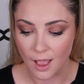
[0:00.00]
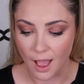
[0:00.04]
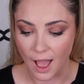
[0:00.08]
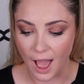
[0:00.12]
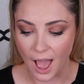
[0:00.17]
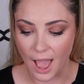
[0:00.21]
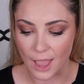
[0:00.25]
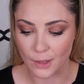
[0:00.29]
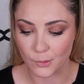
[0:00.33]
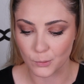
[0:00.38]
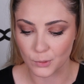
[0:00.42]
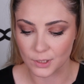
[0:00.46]

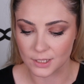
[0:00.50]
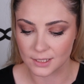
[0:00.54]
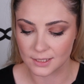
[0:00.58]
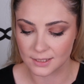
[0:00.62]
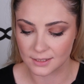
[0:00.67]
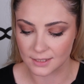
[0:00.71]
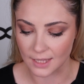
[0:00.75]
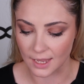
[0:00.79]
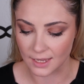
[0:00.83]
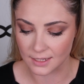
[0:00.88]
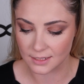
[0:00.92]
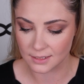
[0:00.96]
I was
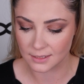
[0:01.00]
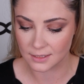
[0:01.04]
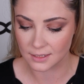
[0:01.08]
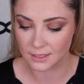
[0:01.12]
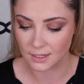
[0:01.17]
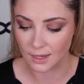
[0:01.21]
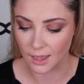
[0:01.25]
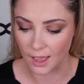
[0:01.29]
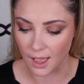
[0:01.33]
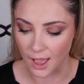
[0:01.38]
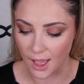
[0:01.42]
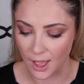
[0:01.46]
sent
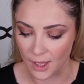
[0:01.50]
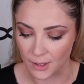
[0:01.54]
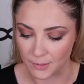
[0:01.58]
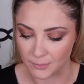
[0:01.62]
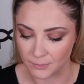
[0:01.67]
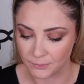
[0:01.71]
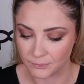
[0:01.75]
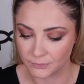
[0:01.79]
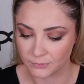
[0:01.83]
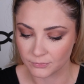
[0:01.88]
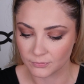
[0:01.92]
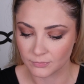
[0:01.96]

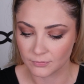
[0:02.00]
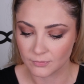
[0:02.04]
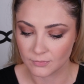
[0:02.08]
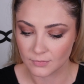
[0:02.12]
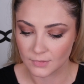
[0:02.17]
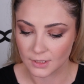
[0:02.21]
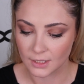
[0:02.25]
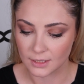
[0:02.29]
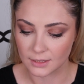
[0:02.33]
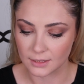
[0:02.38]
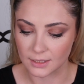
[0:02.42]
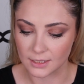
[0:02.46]

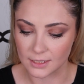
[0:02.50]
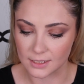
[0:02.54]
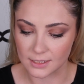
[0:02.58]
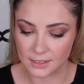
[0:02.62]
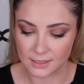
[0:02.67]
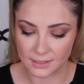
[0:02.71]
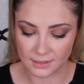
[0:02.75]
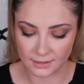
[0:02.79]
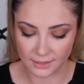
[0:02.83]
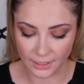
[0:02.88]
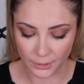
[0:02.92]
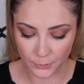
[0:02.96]

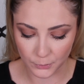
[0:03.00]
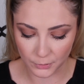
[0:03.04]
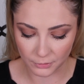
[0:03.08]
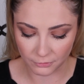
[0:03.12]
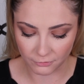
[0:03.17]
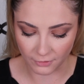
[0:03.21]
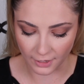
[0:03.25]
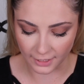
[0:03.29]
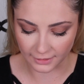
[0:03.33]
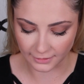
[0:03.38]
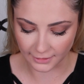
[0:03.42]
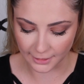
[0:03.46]
these
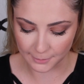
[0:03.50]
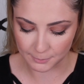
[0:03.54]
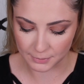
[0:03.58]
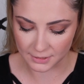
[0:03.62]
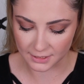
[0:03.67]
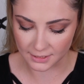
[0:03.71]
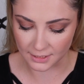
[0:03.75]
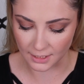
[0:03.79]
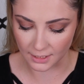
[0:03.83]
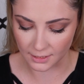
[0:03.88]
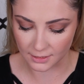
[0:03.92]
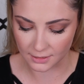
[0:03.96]
liquefied
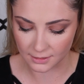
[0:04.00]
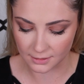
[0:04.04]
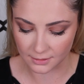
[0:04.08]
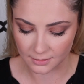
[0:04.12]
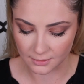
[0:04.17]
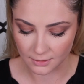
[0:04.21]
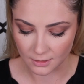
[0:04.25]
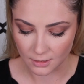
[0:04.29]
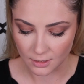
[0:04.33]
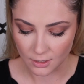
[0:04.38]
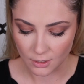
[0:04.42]
lipsticks